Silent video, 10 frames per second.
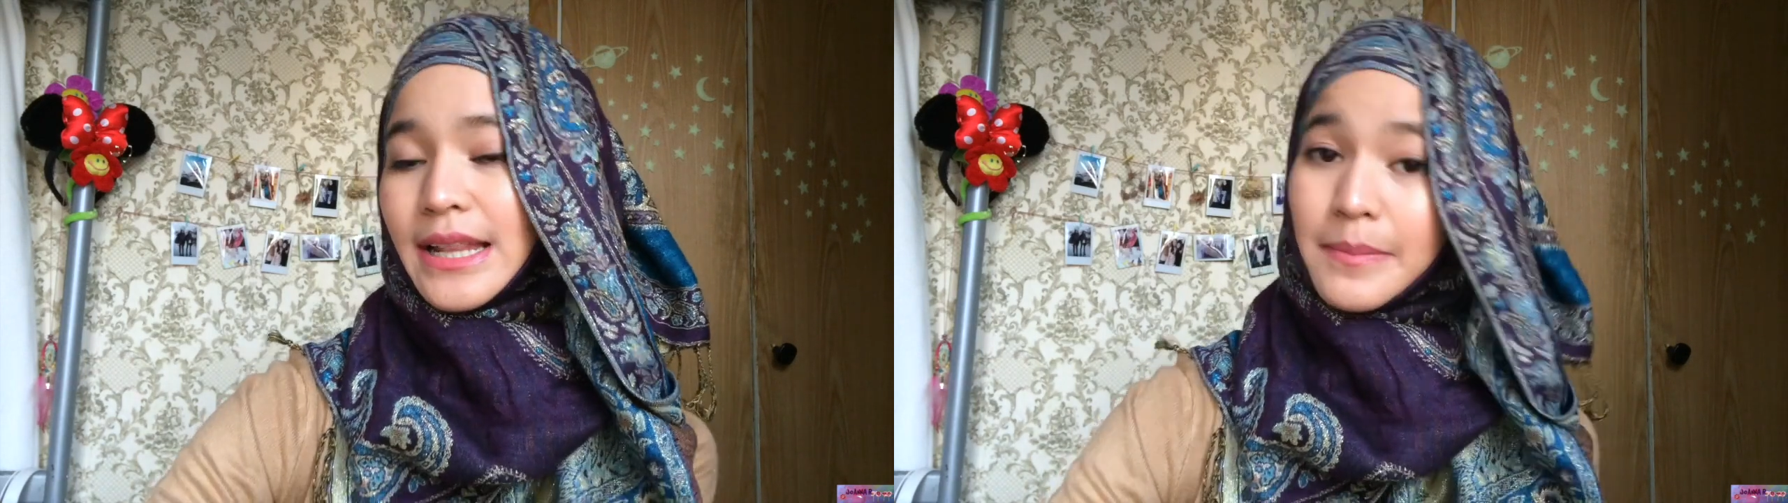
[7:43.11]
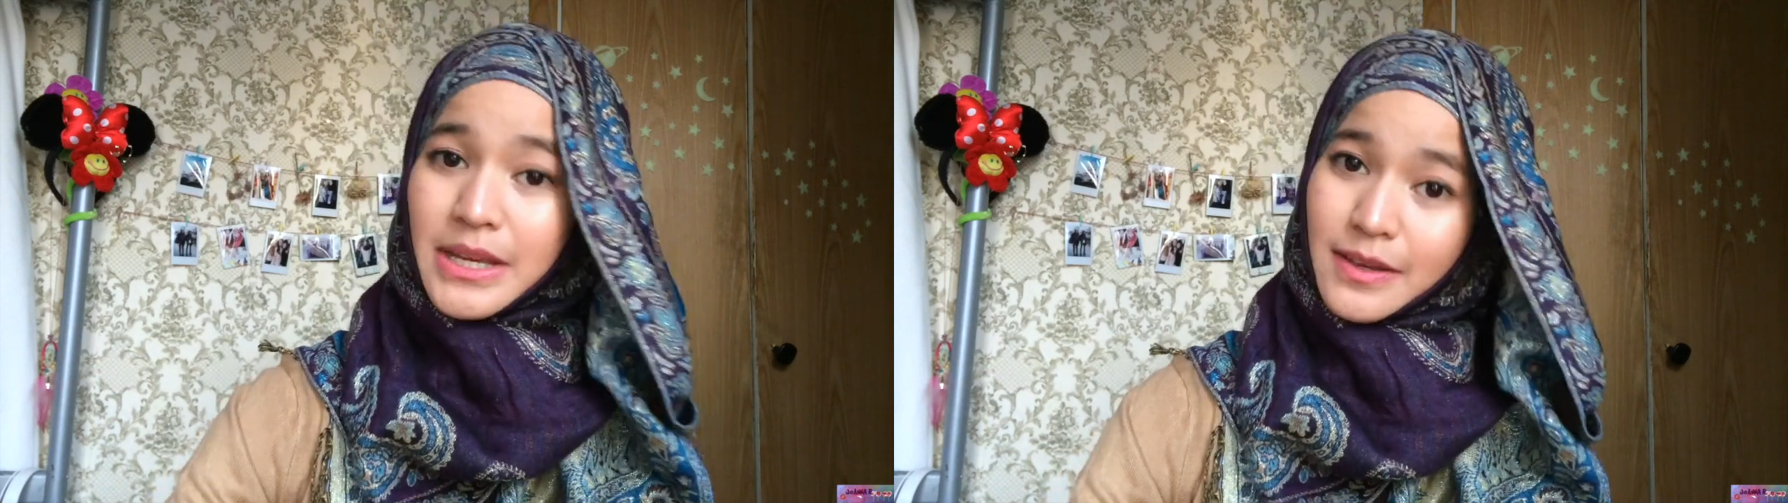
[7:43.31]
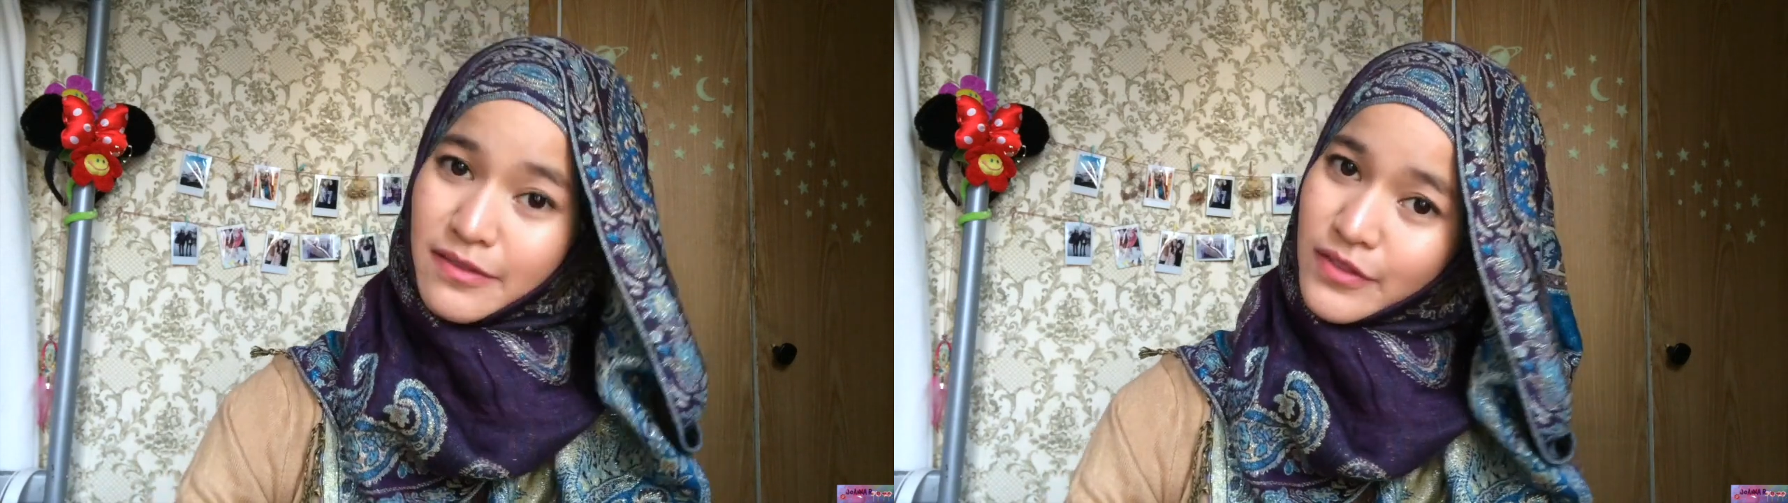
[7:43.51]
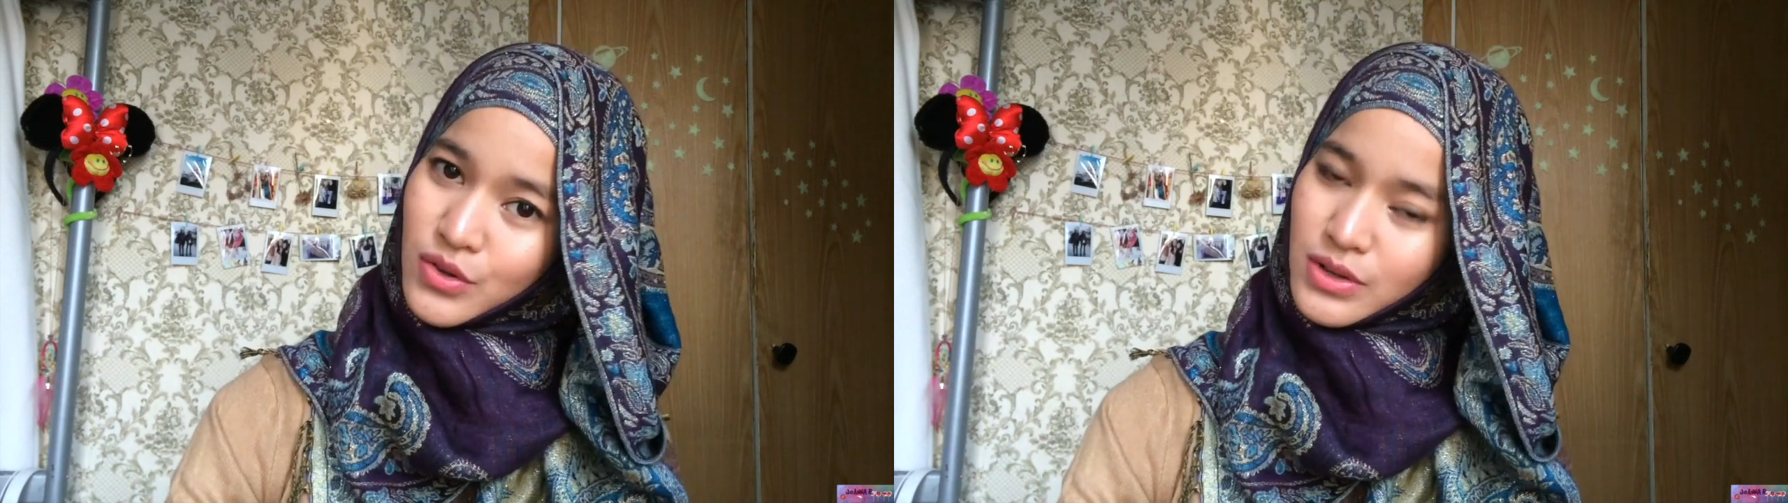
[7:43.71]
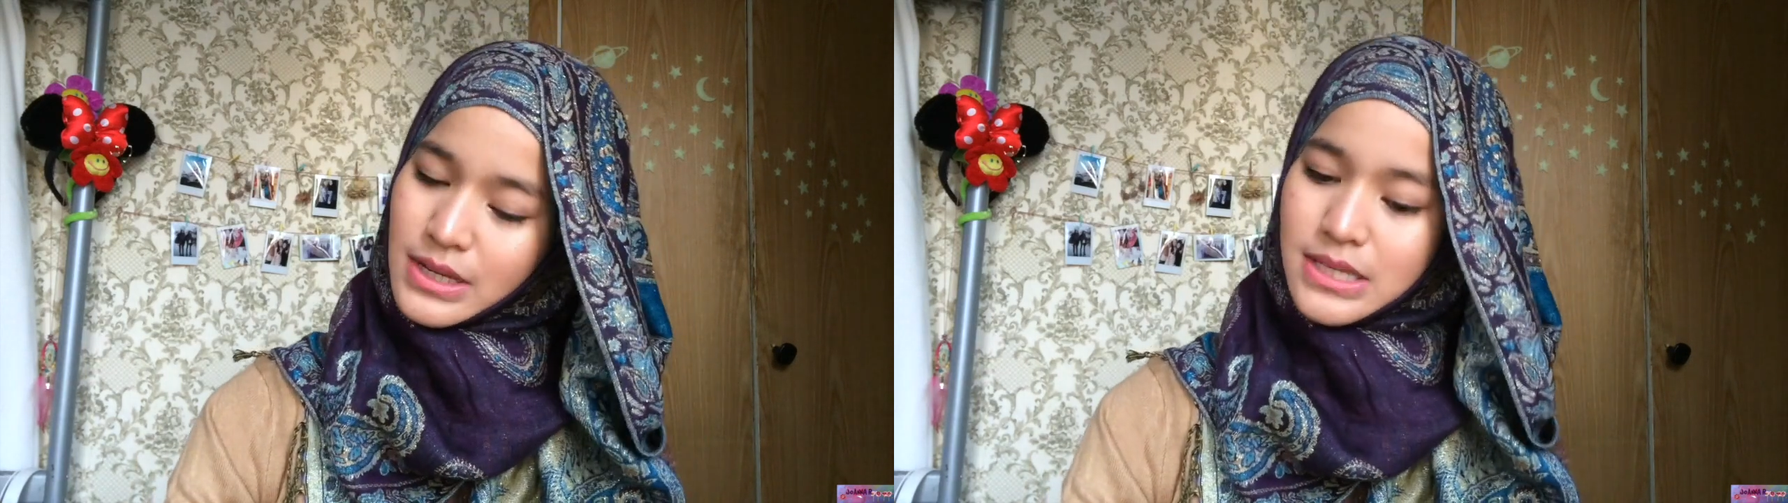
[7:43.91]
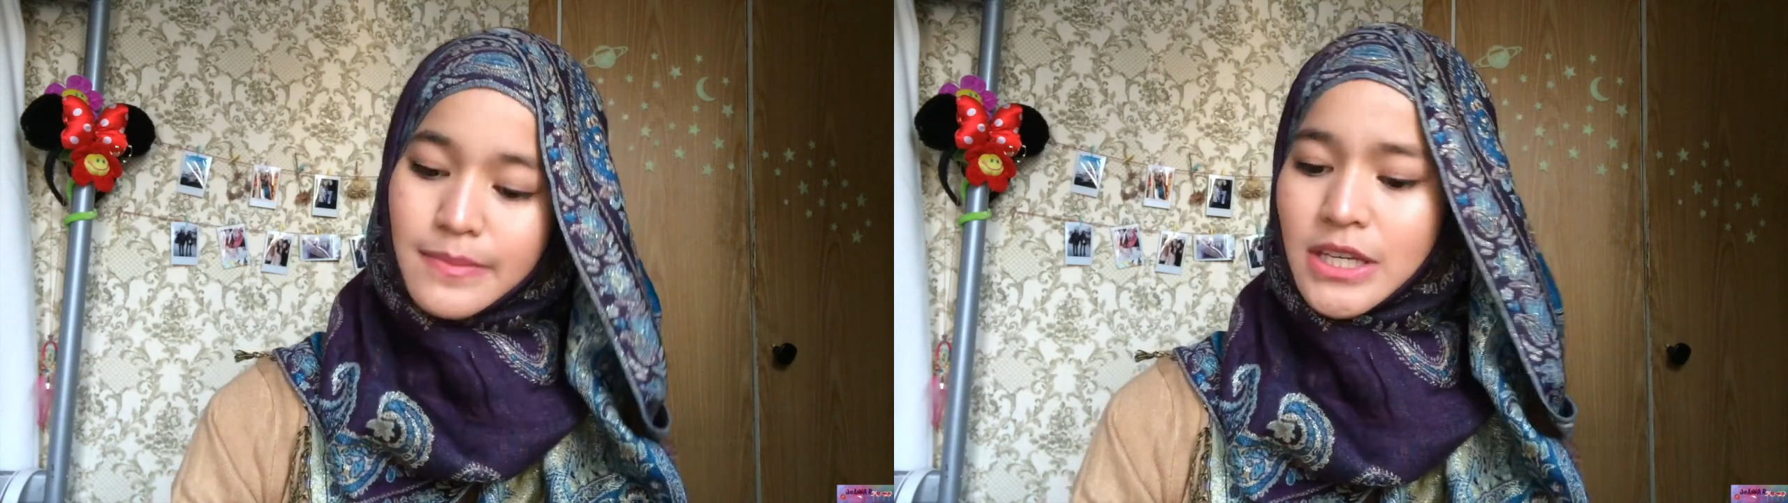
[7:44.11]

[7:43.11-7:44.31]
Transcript: let me give you some